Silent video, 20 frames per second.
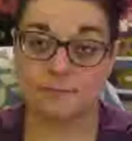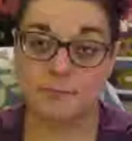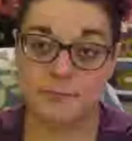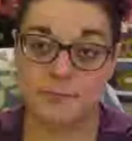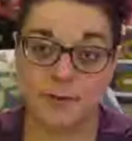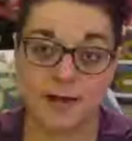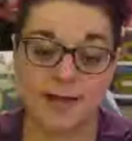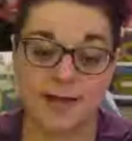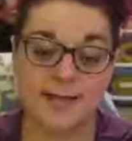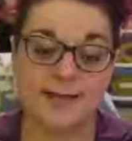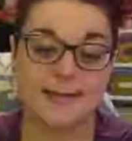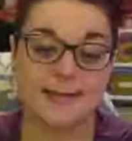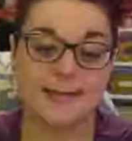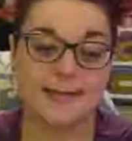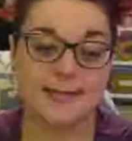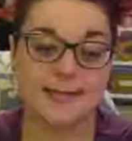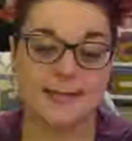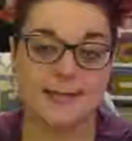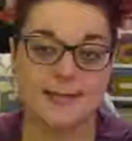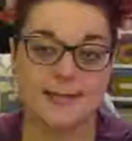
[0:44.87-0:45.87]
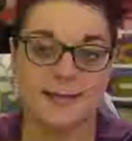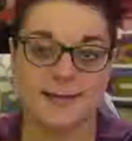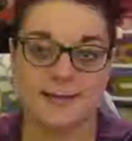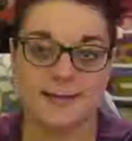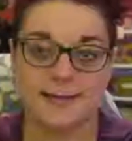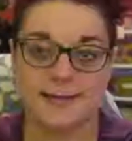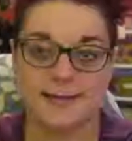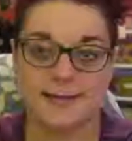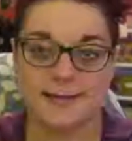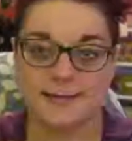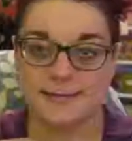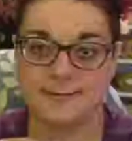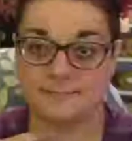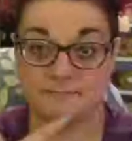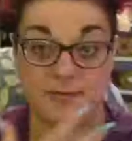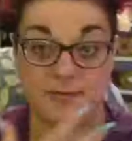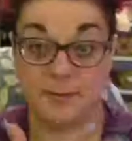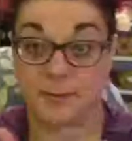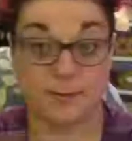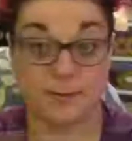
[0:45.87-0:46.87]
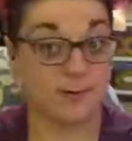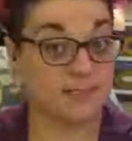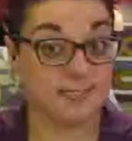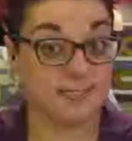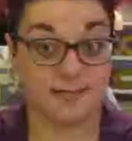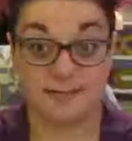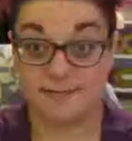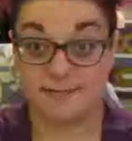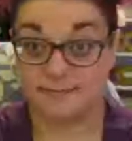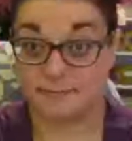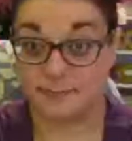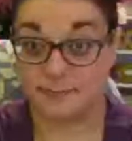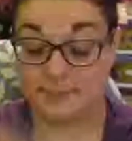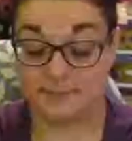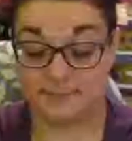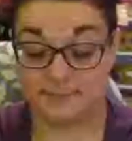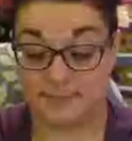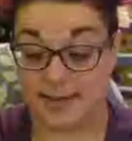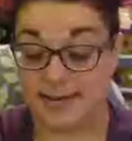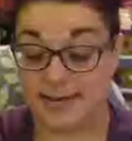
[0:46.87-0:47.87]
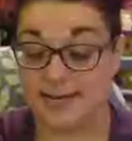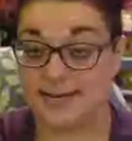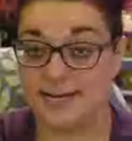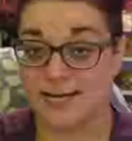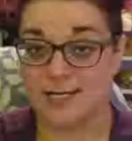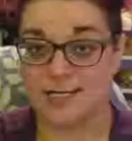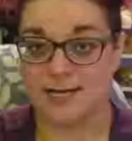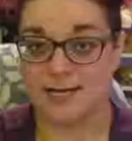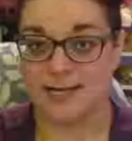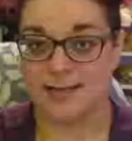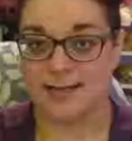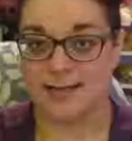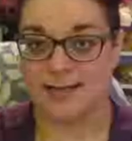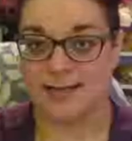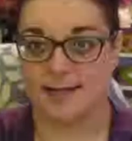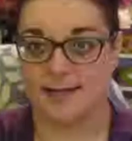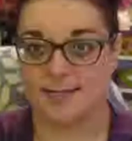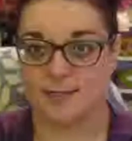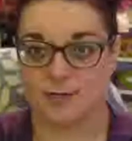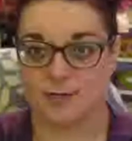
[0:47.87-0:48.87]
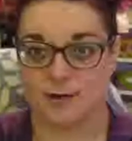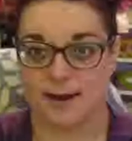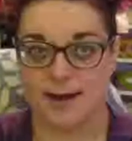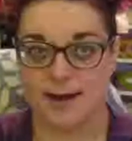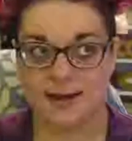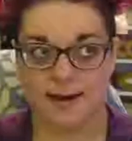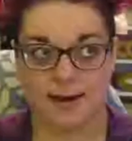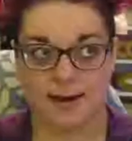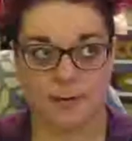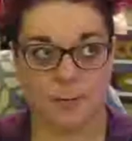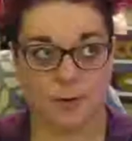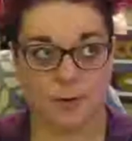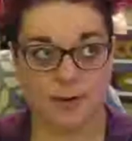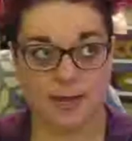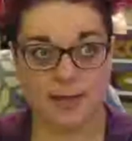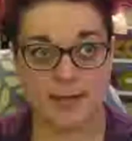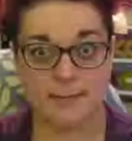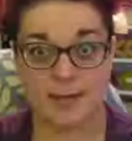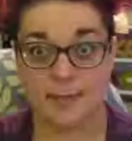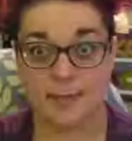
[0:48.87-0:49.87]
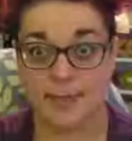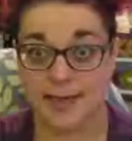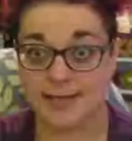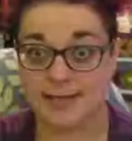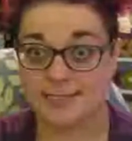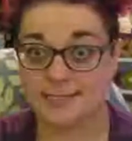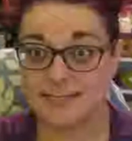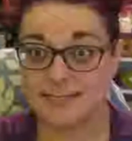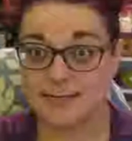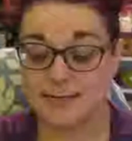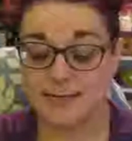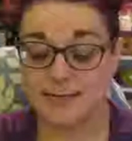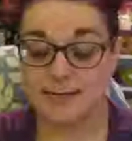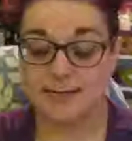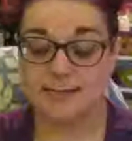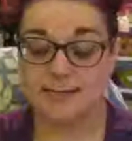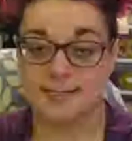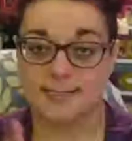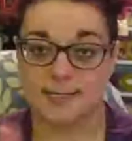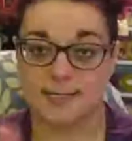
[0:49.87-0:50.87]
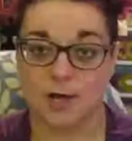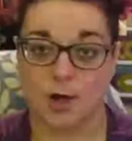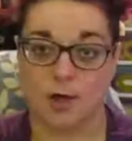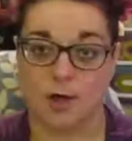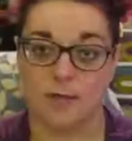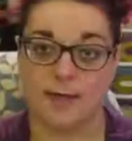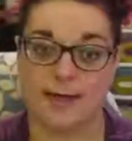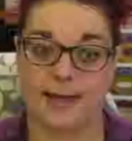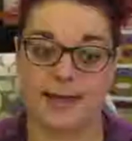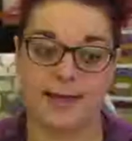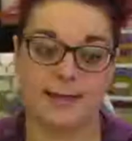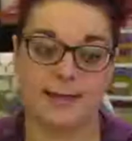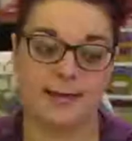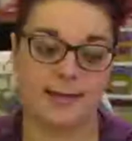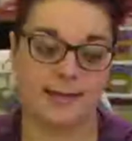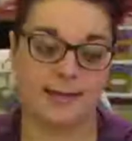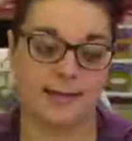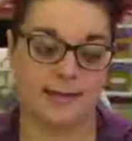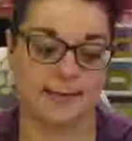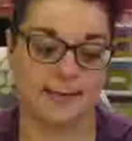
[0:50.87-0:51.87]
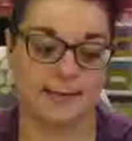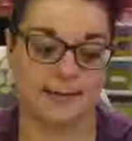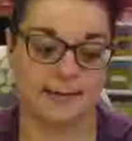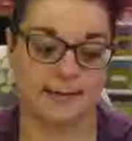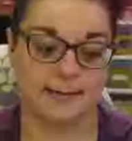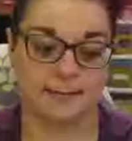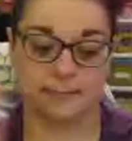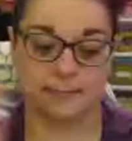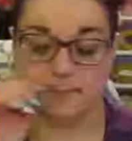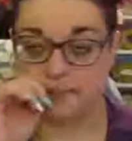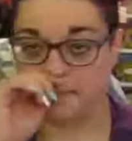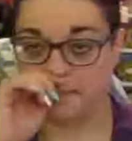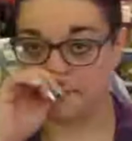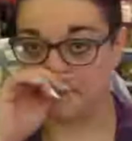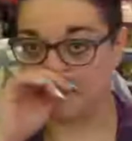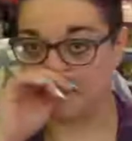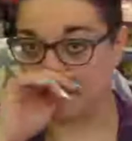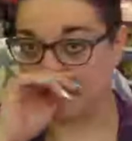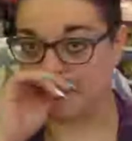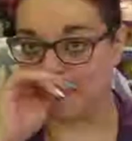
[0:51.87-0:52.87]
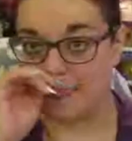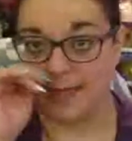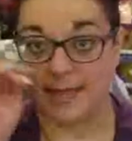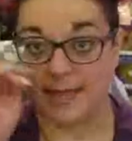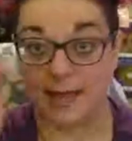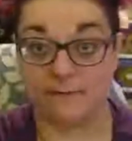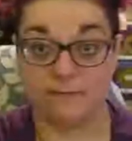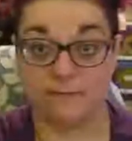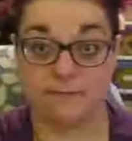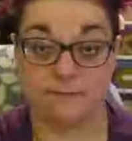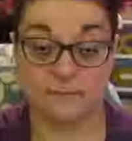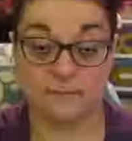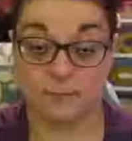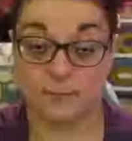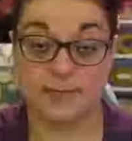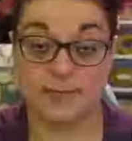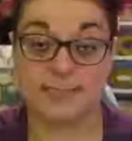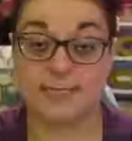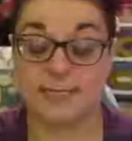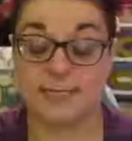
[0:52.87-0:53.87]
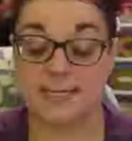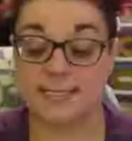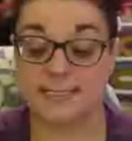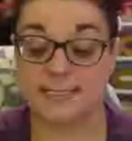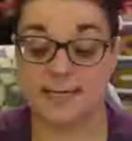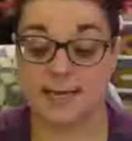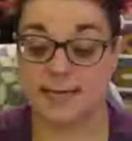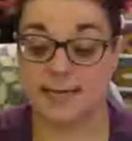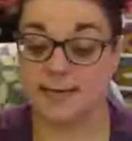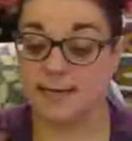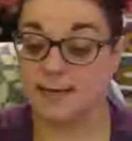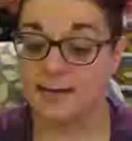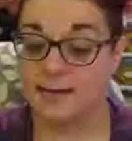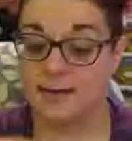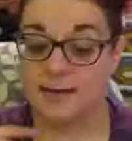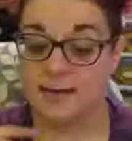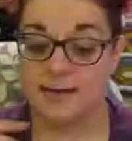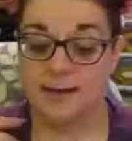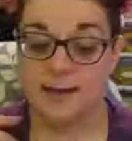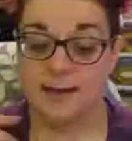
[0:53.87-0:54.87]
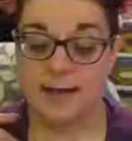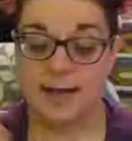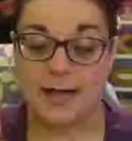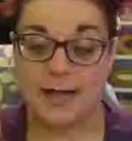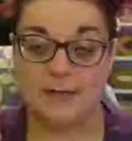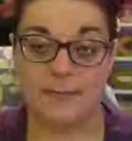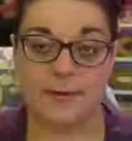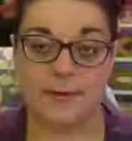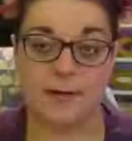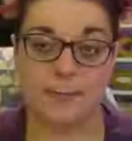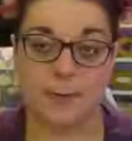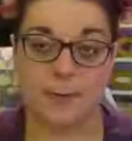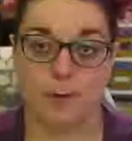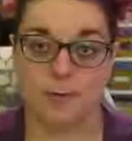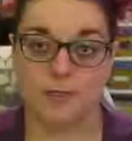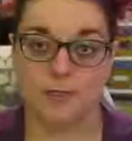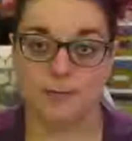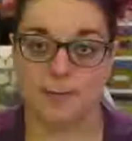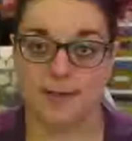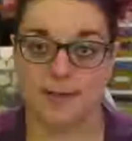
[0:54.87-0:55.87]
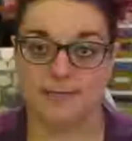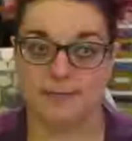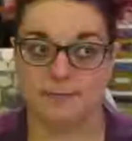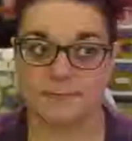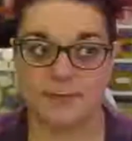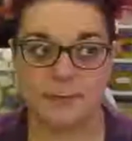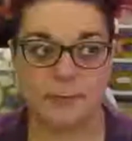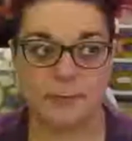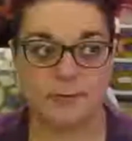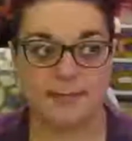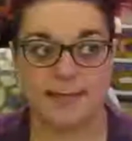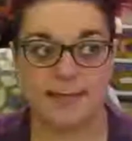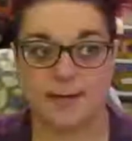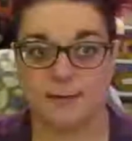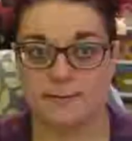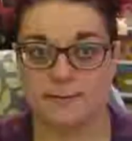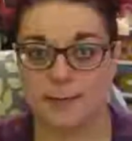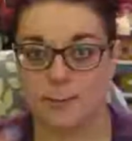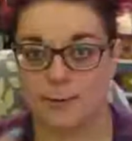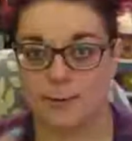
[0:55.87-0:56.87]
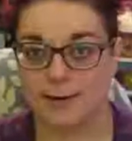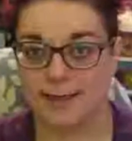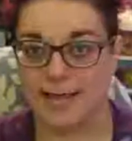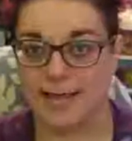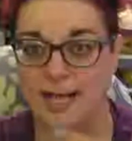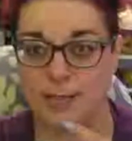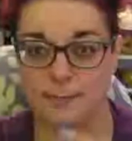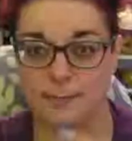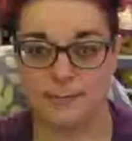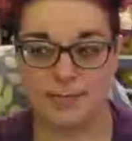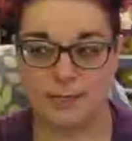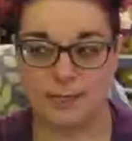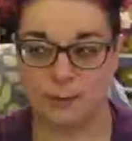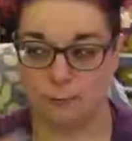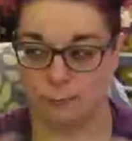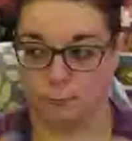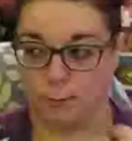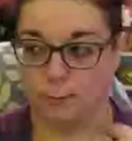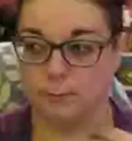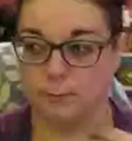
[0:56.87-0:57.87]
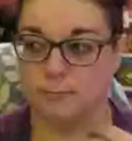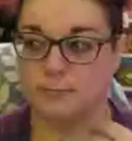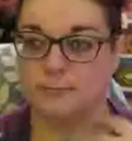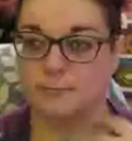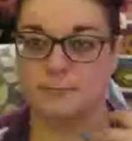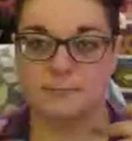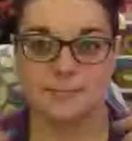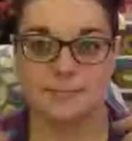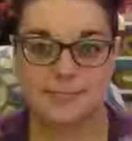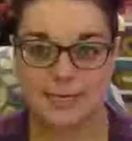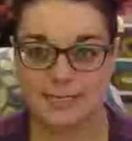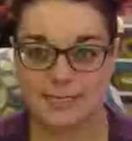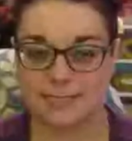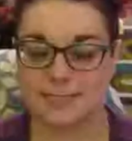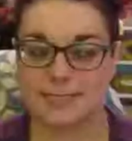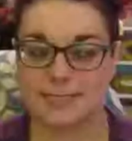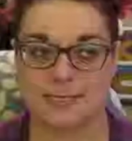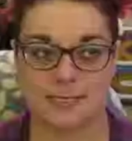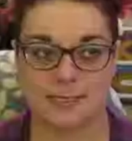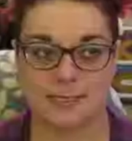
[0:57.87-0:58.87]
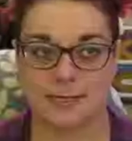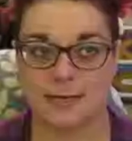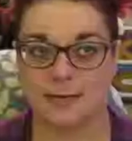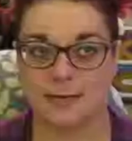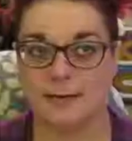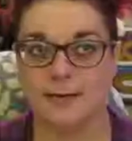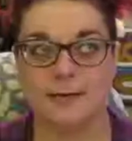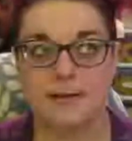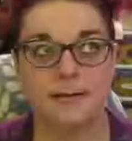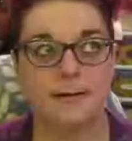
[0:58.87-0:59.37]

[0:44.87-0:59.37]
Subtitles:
but people are still paying attention, and that's great. I'm working my best to all that. And like I've recently said, I've been approached by some people now. They want to help me grow this. And